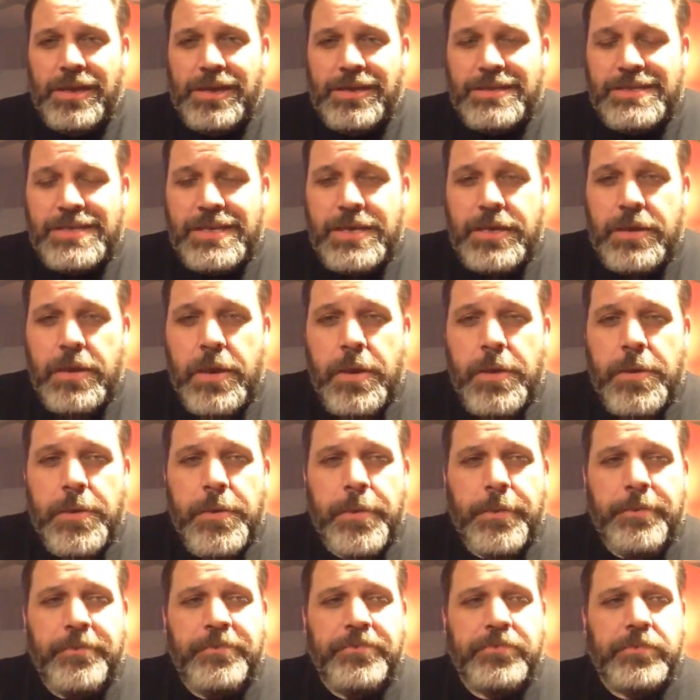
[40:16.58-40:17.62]
See,
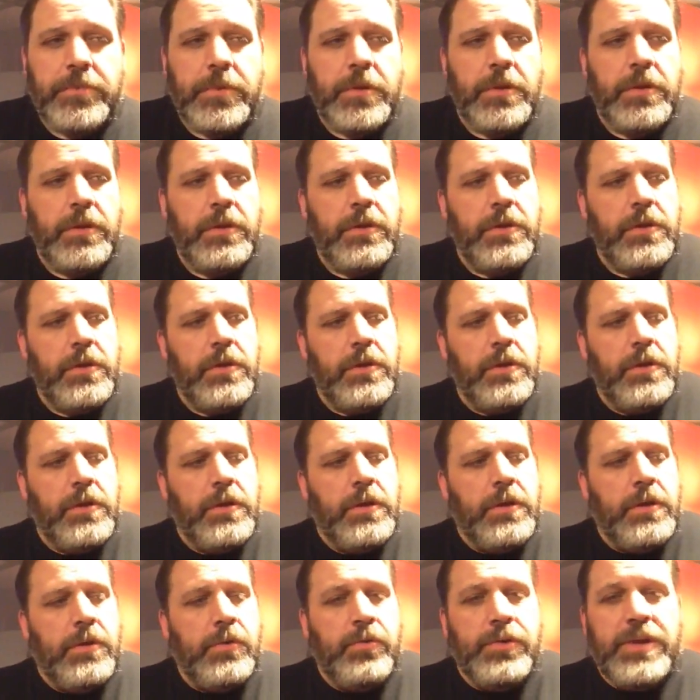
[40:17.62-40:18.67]

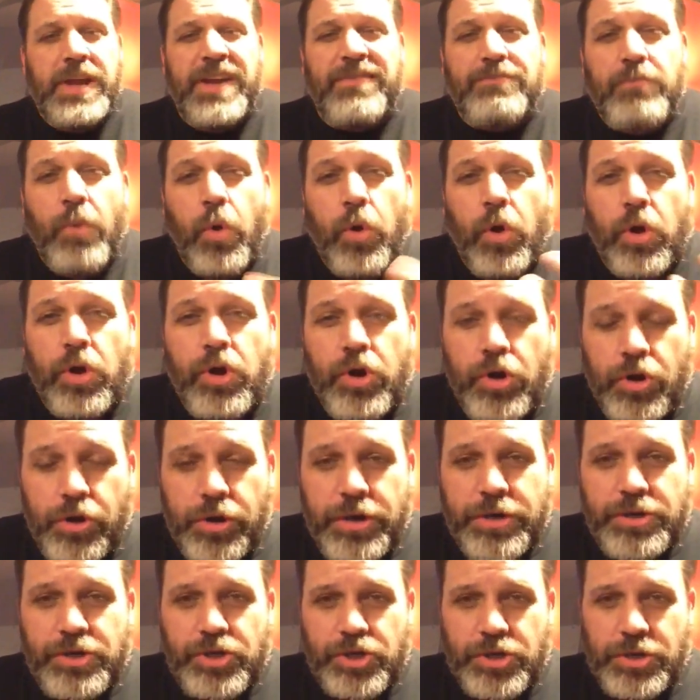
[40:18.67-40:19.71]
when you have moral
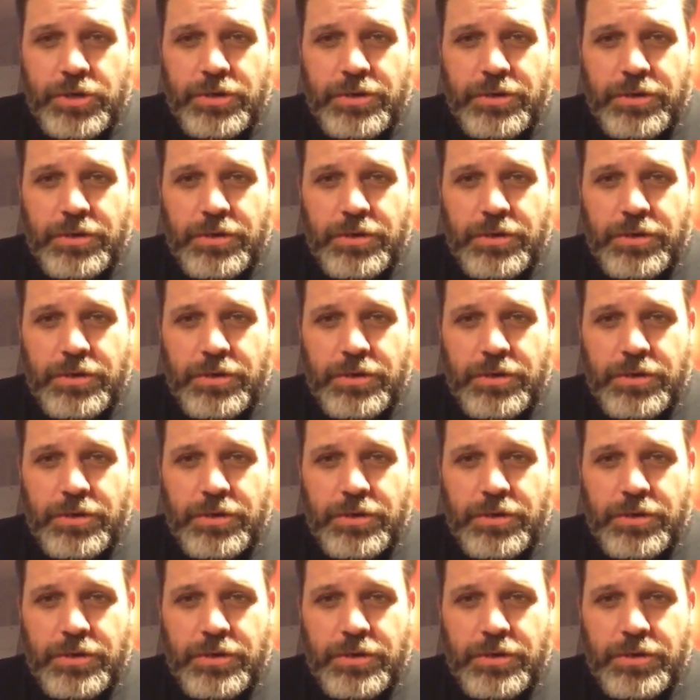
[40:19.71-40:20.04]
courage,